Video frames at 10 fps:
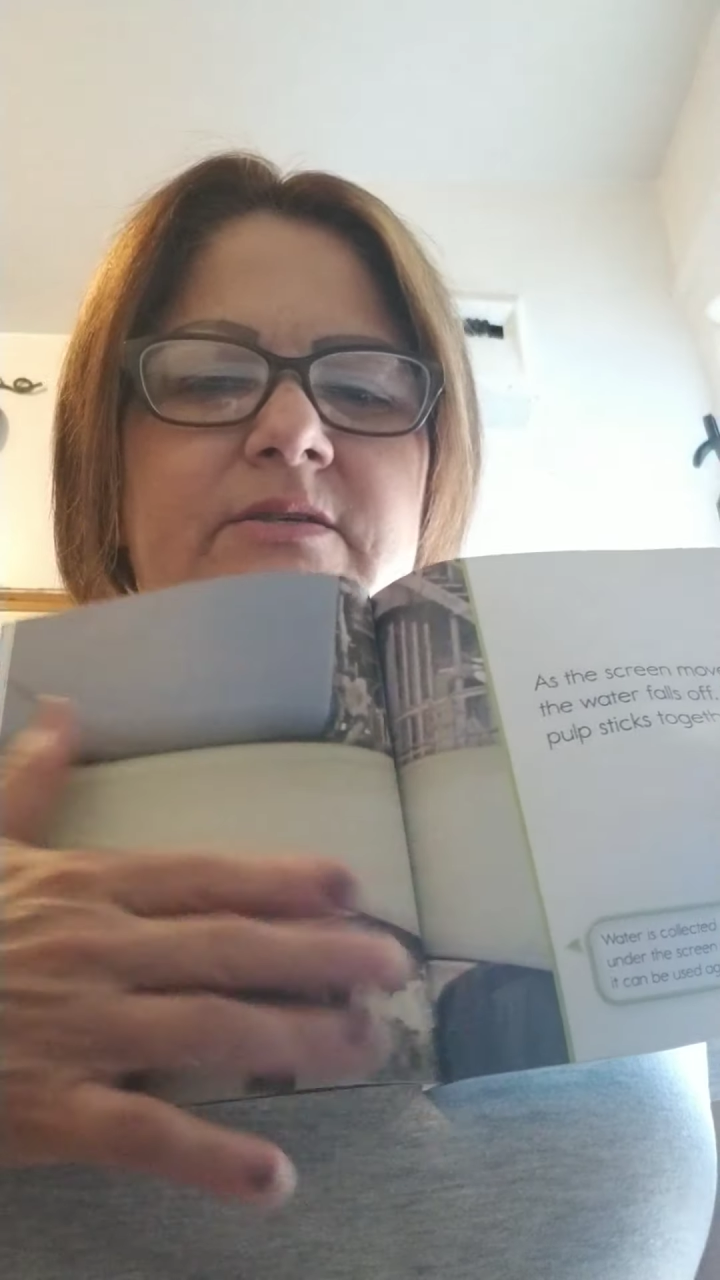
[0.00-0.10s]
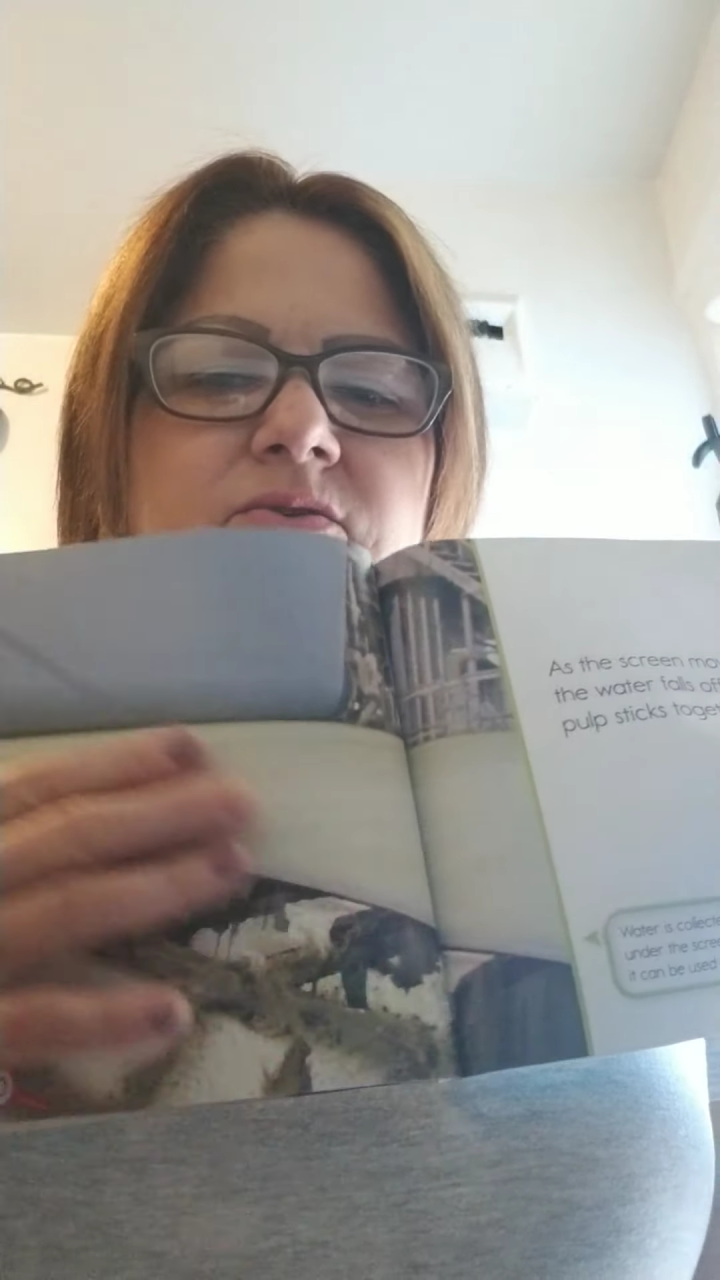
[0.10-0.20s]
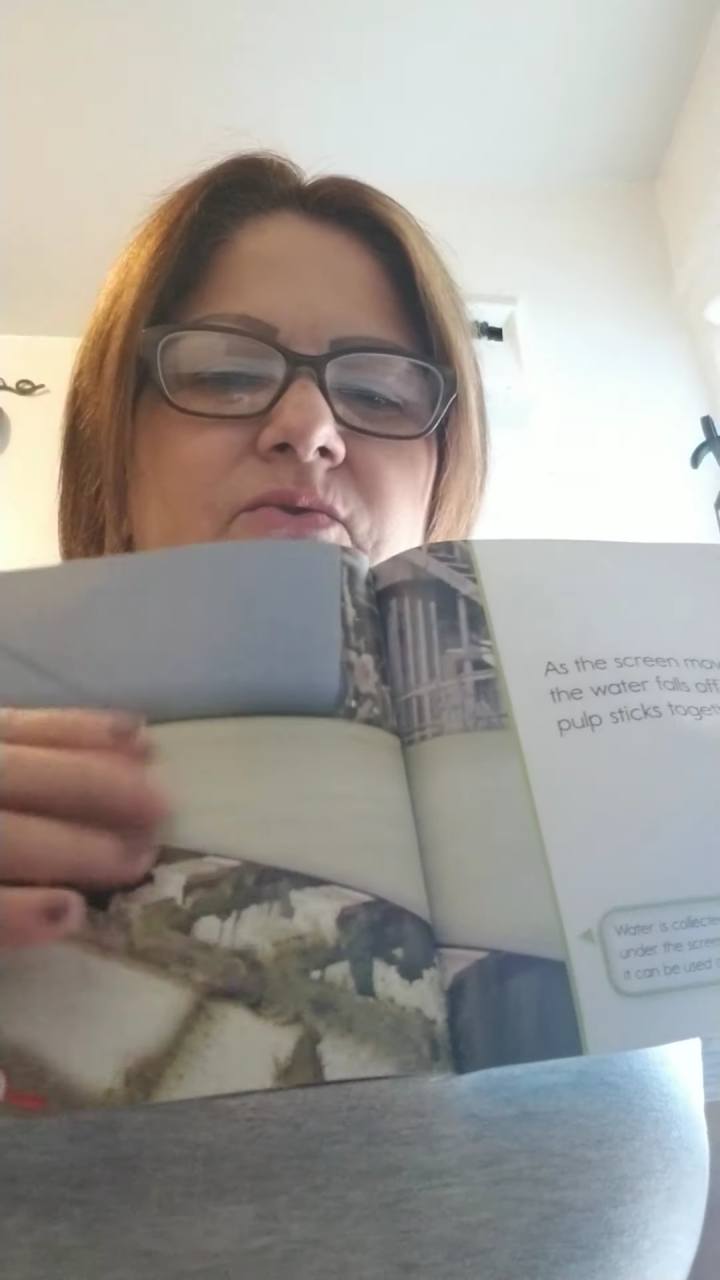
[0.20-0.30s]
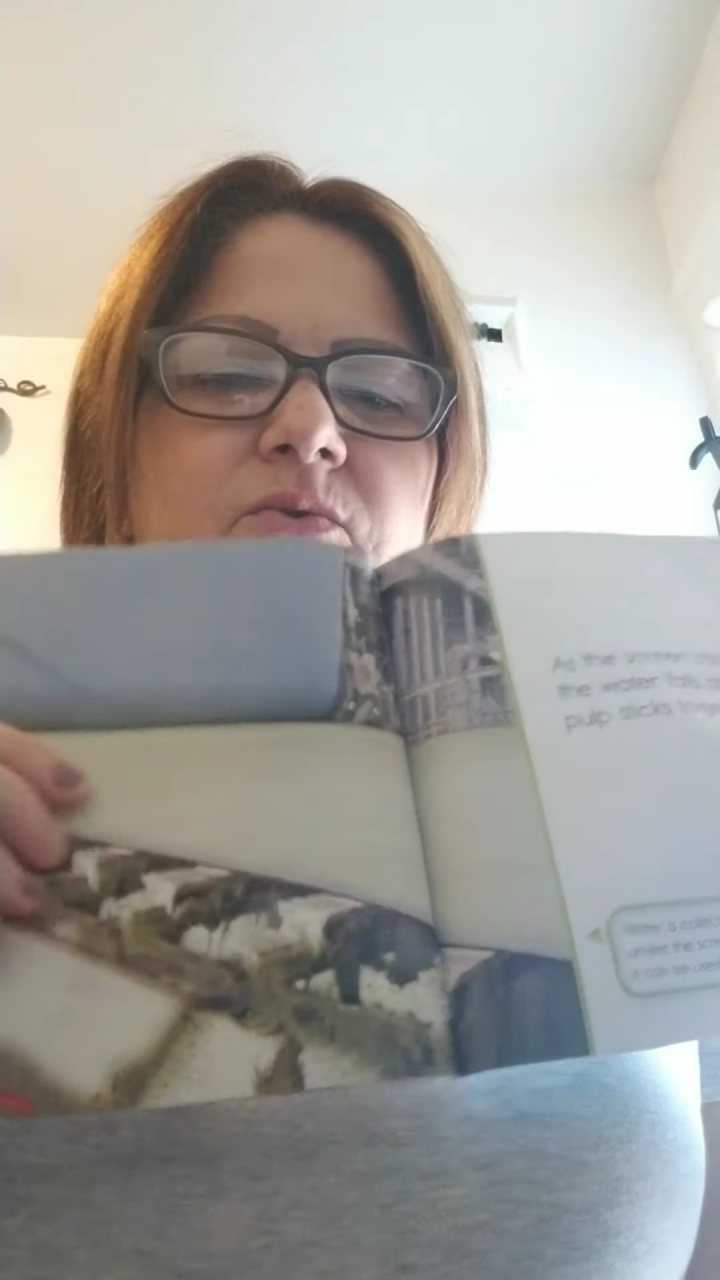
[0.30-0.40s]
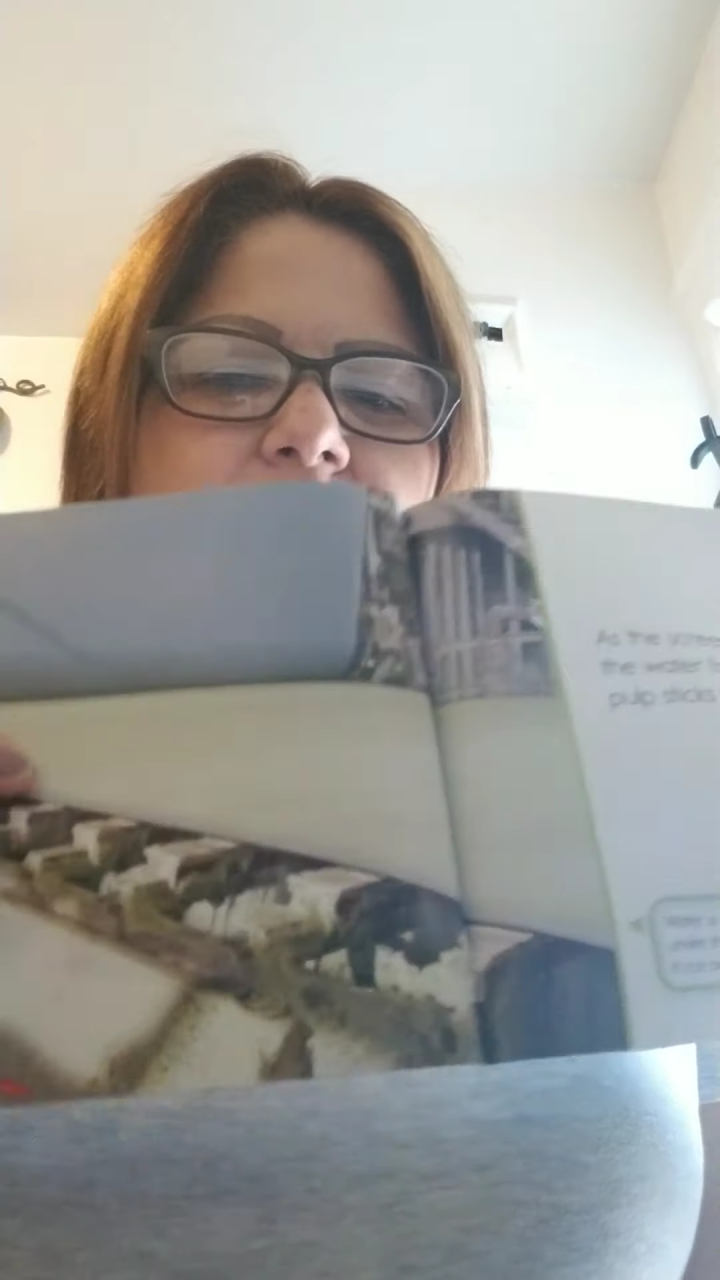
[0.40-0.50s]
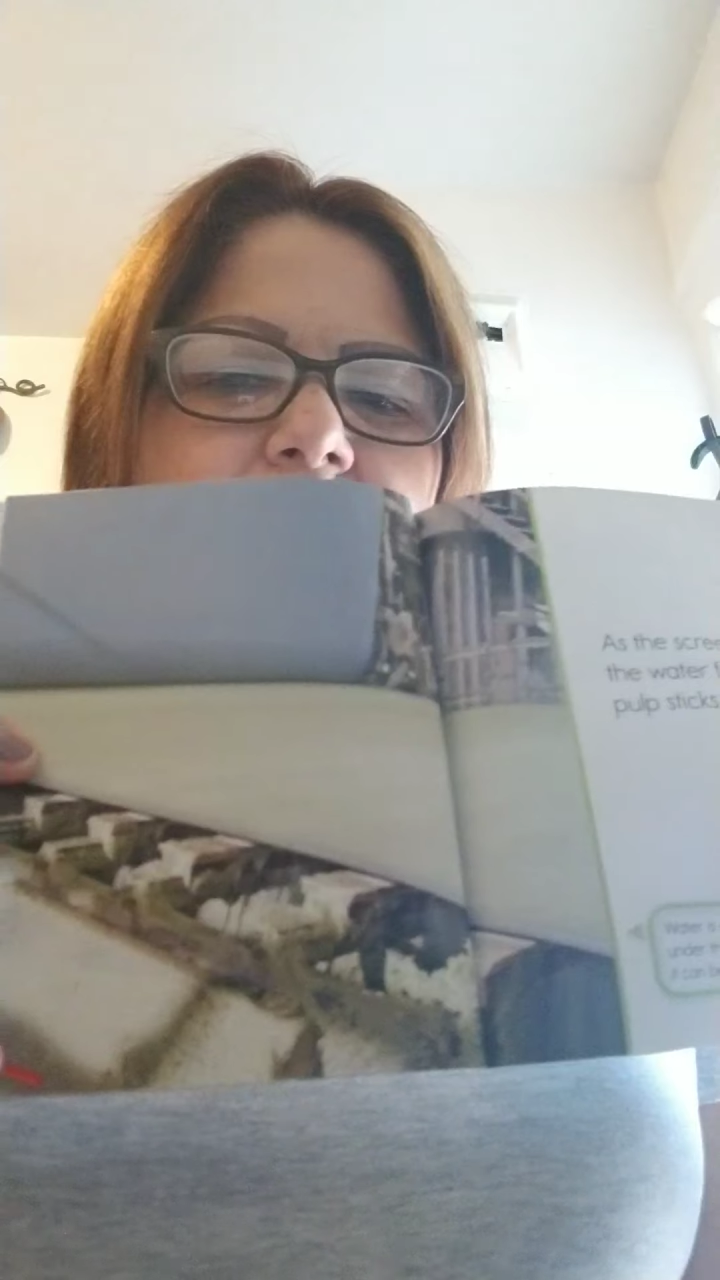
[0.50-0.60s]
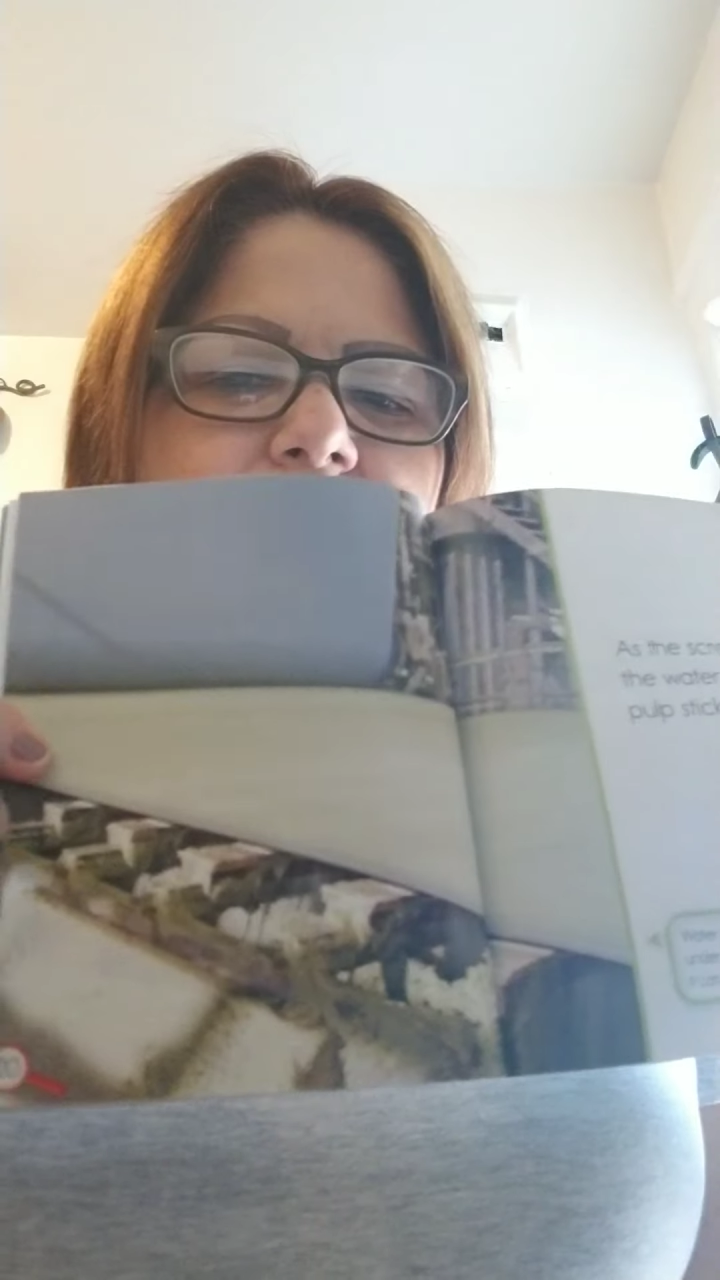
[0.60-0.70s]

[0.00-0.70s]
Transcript: So all that